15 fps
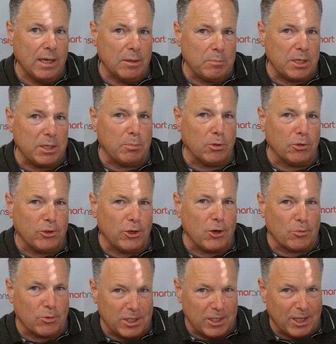people don't
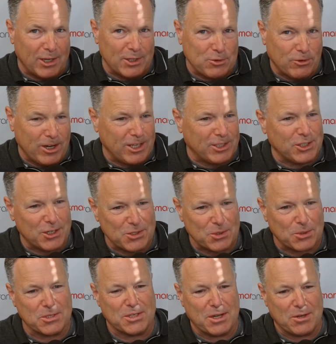realize
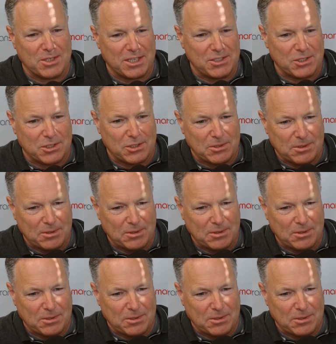franchisors don't teach you